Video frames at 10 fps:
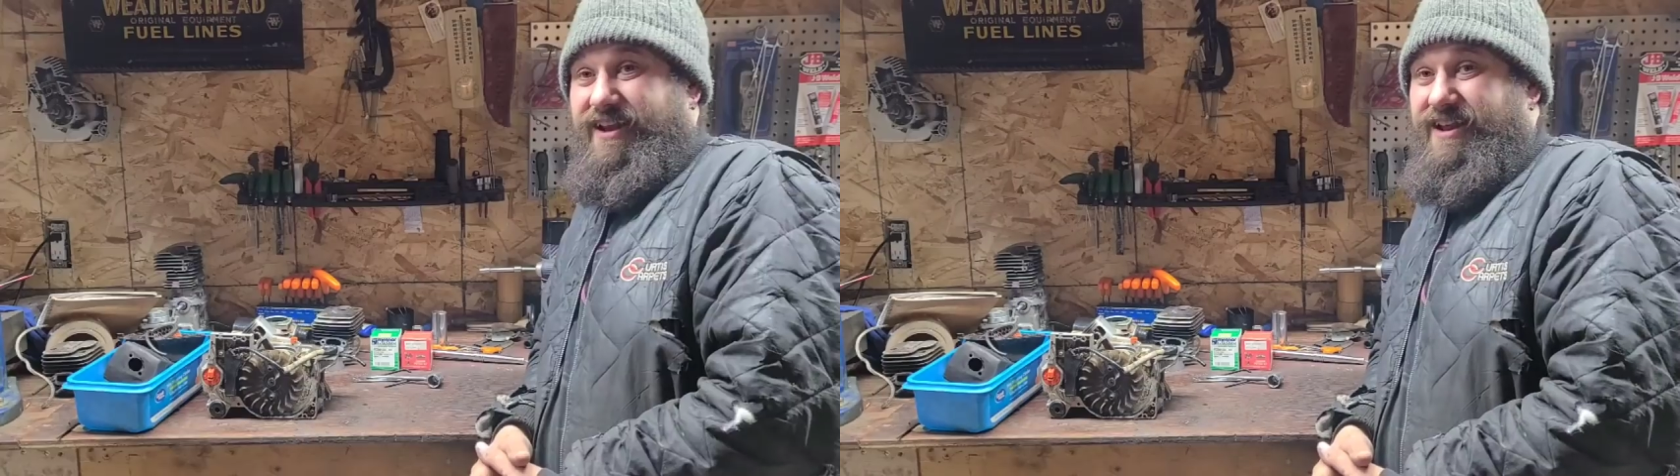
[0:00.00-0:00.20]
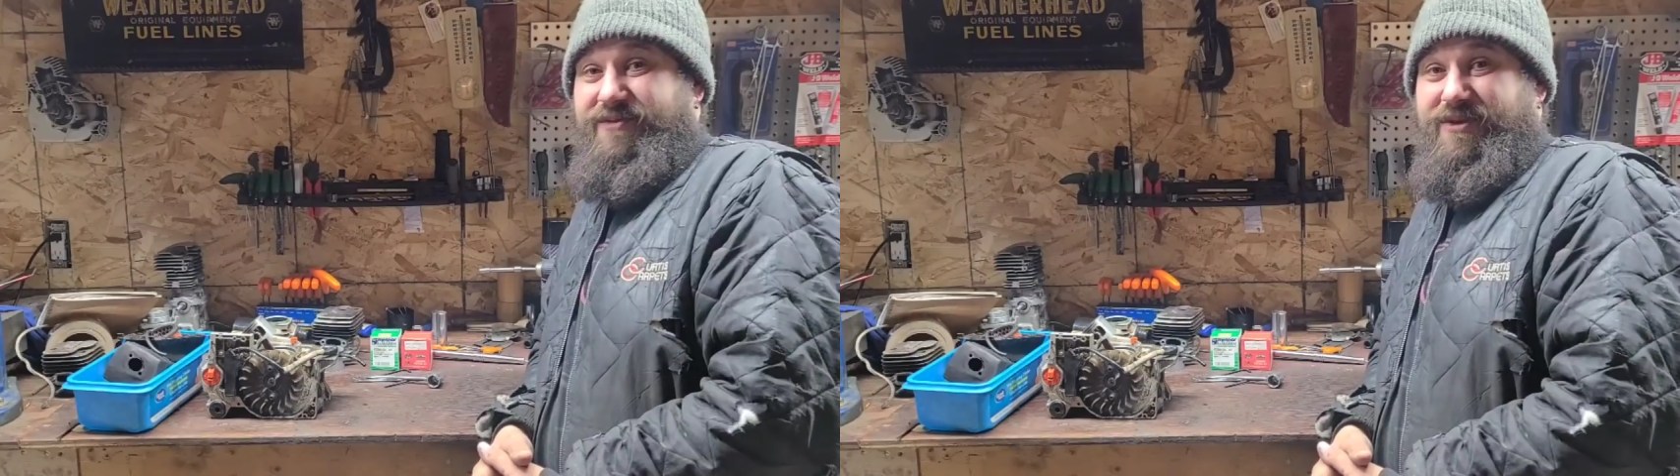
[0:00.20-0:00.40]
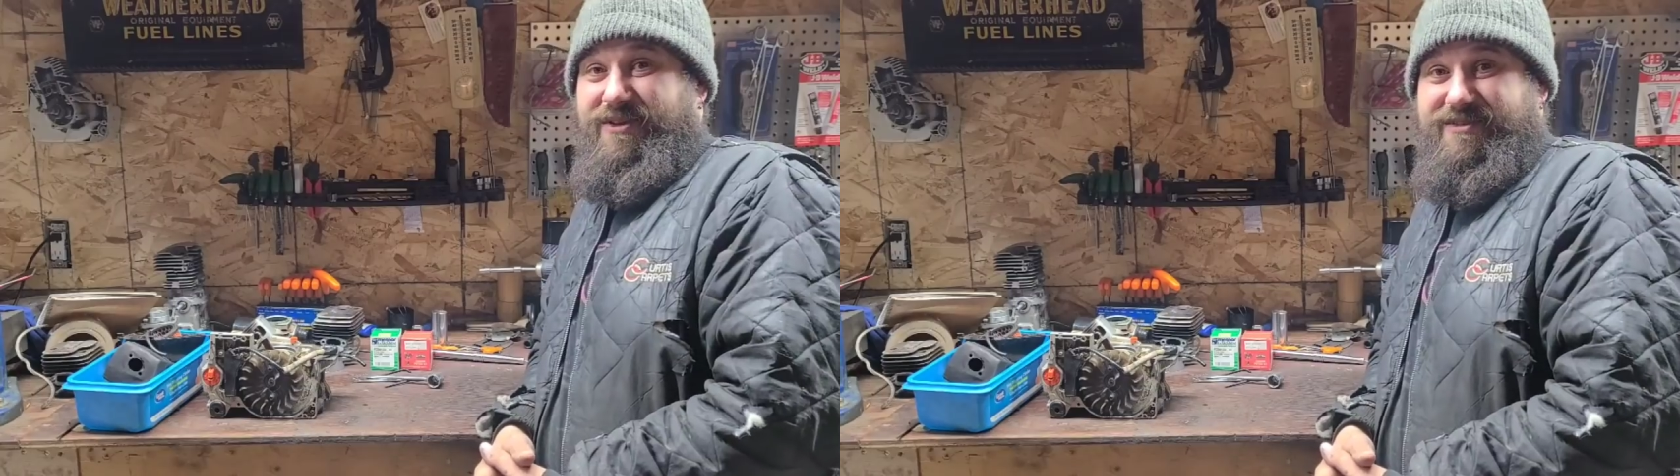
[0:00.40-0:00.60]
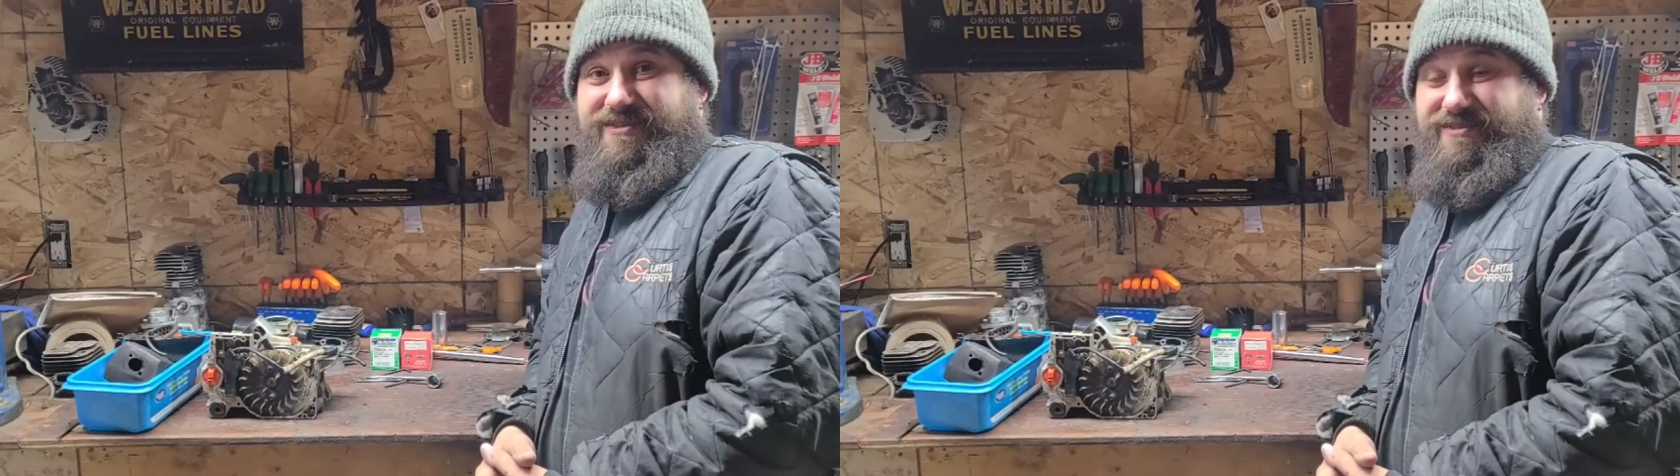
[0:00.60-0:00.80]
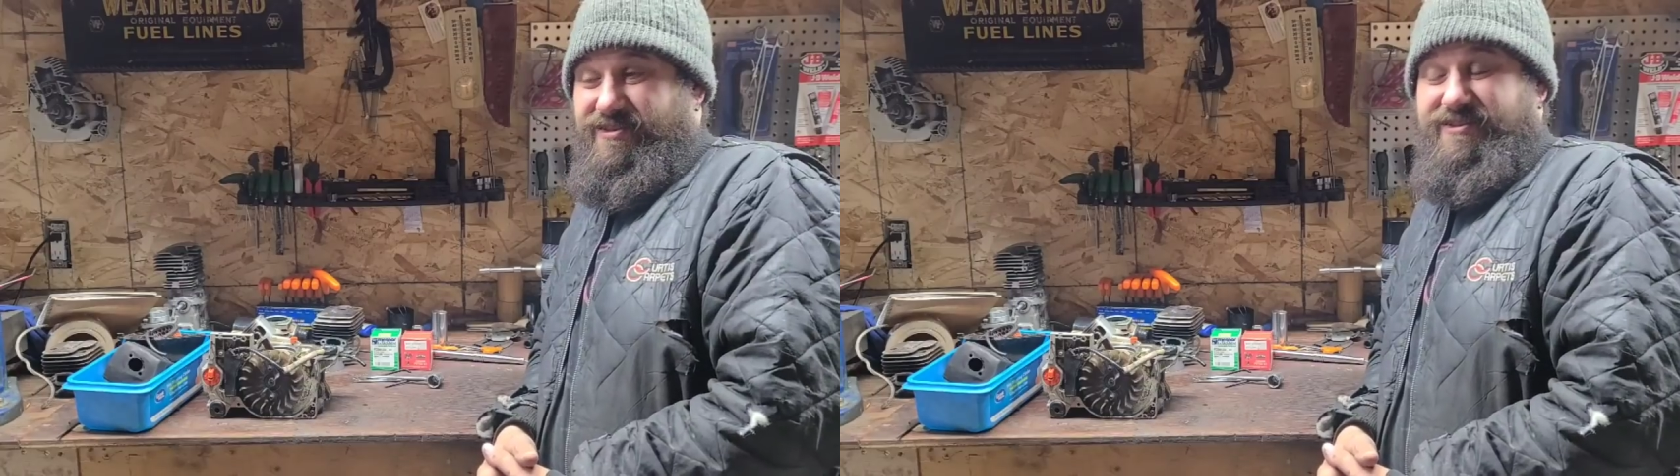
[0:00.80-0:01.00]
any
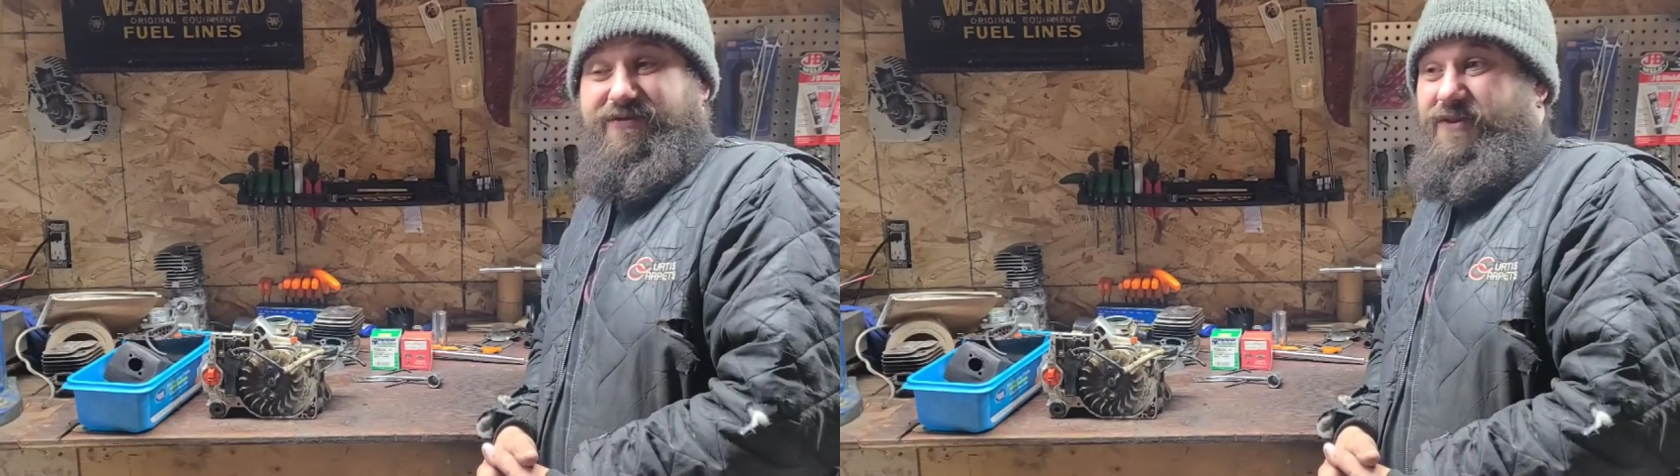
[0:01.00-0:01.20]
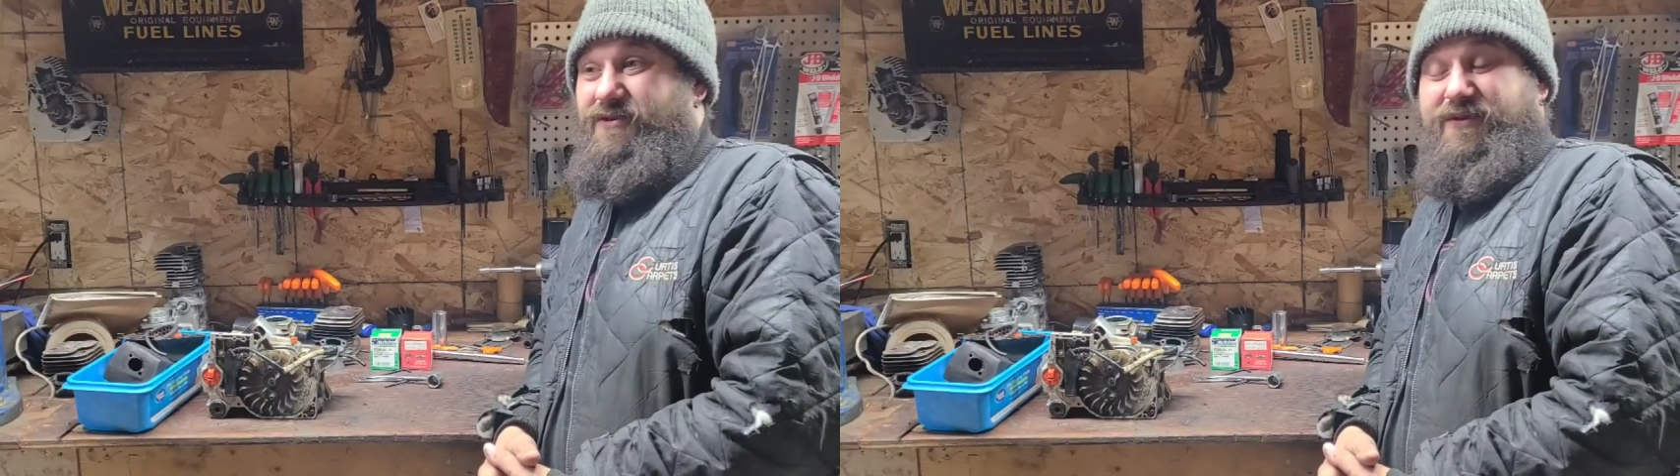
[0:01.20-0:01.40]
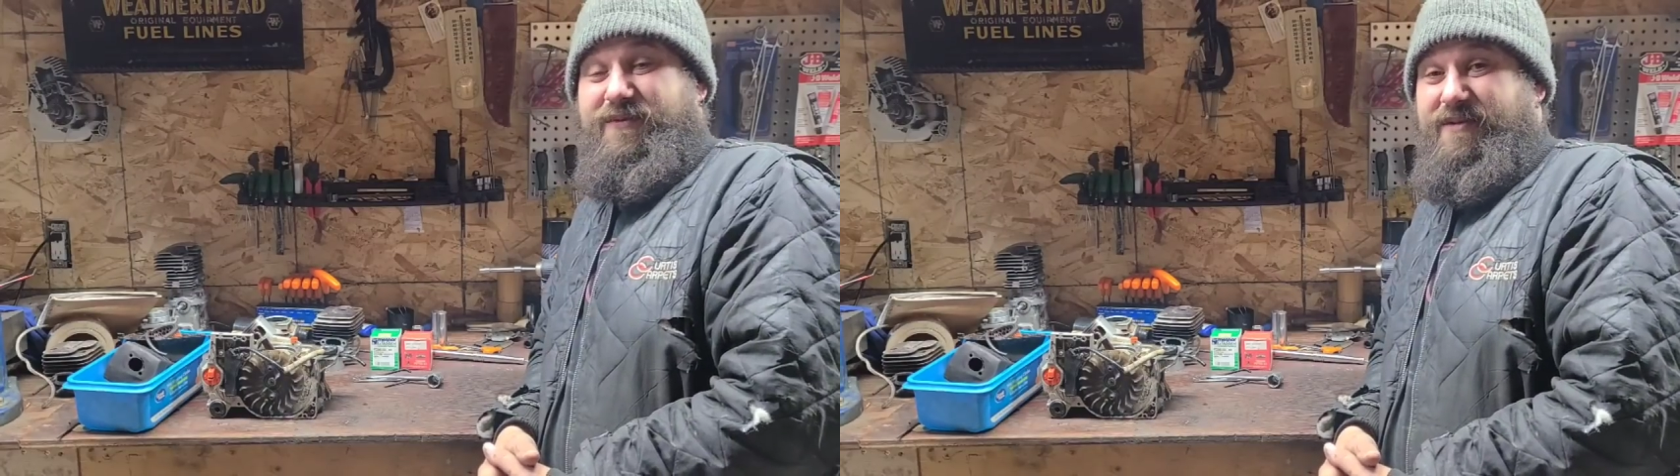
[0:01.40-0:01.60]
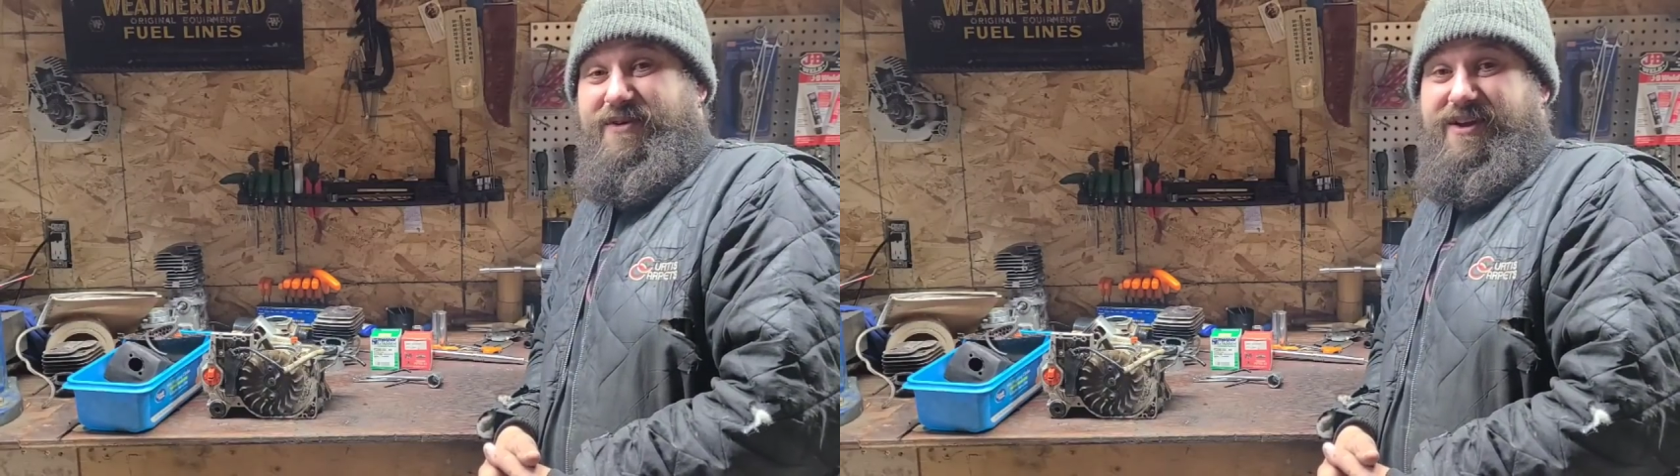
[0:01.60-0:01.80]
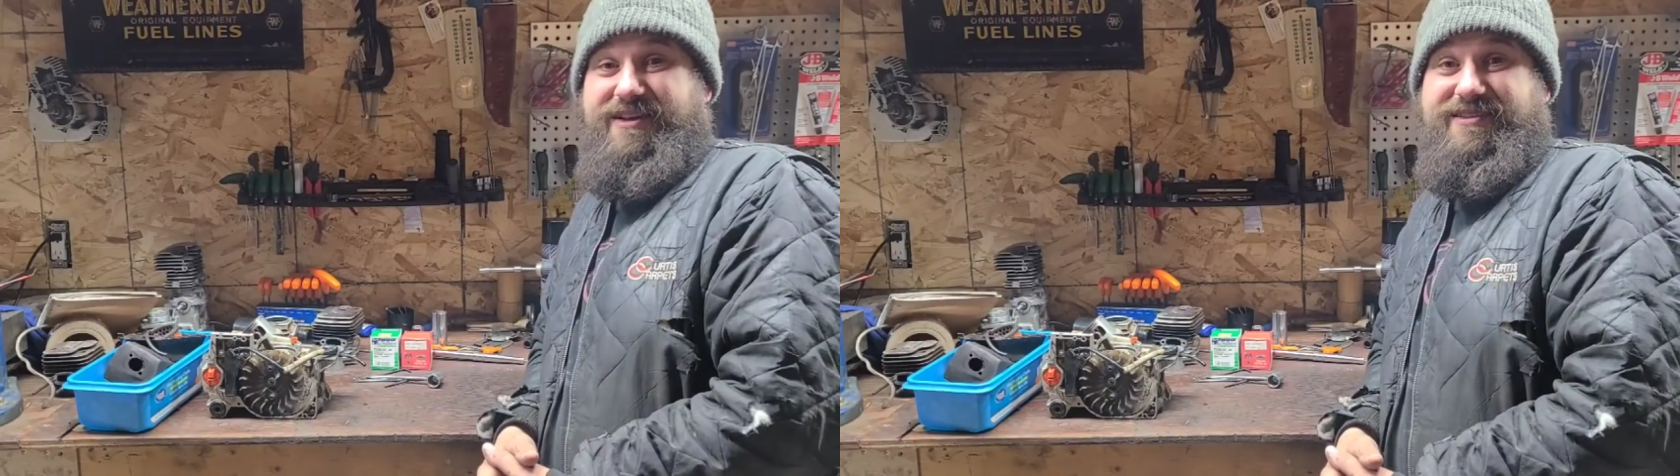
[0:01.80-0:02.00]
builds, just a few for my
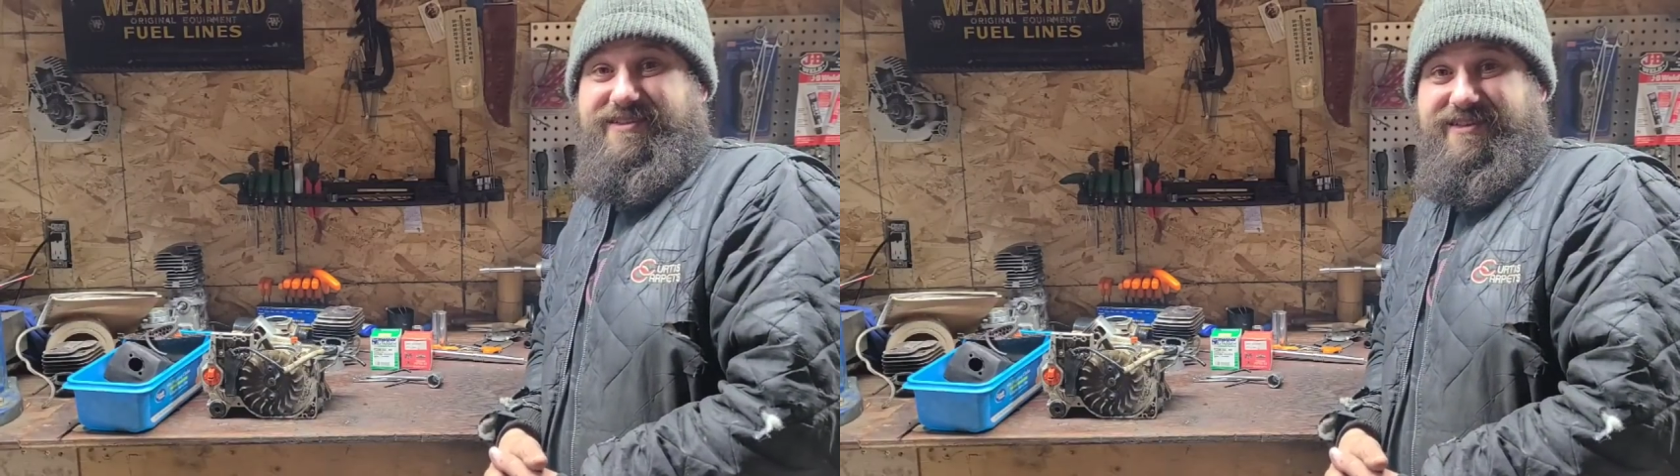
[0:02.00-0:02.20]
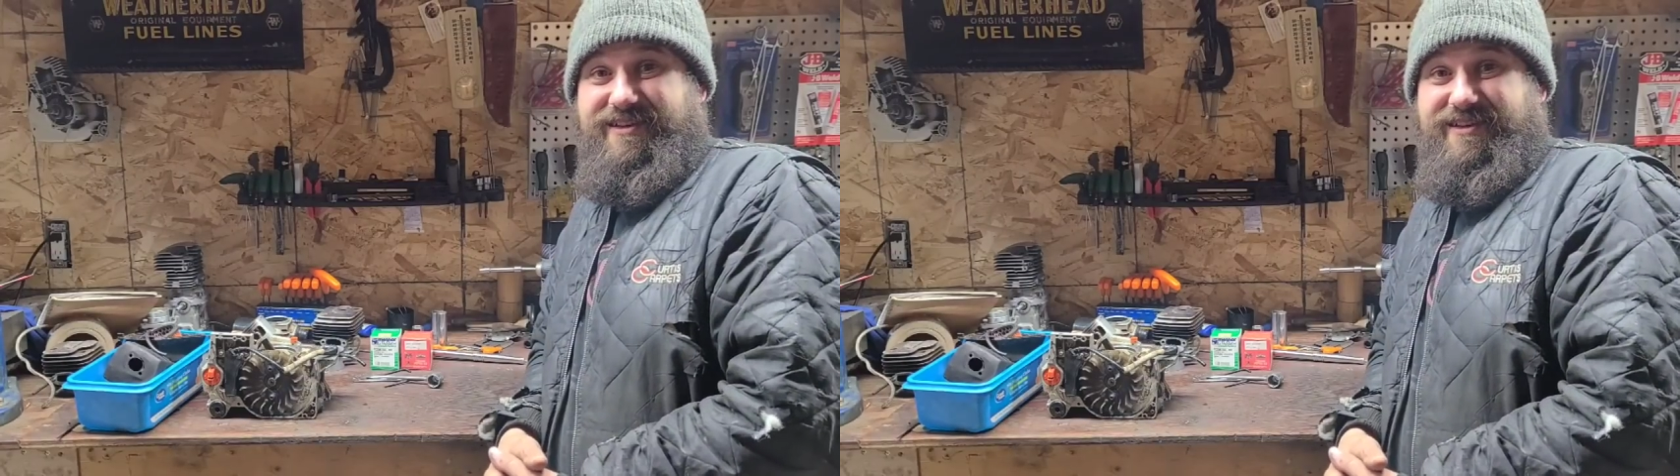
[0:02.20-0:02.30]
buddies,